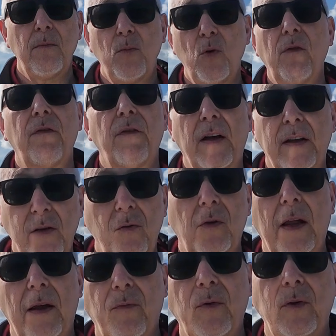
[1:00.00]
more fun you'll
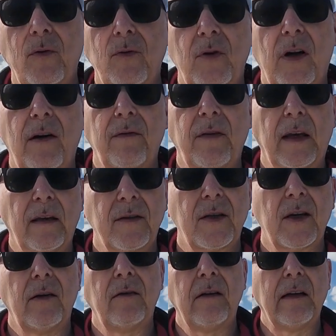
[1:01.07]
have with your driving.
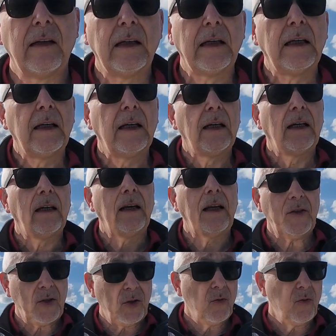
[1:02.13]
So
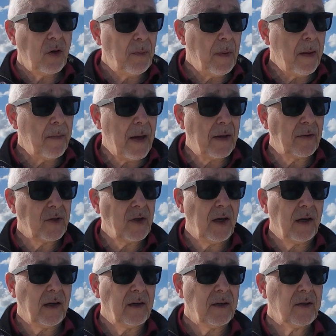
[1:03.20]
let's talk a bit about
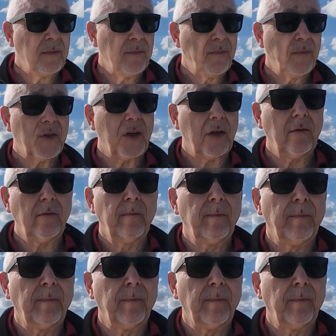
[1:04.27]
tyres. So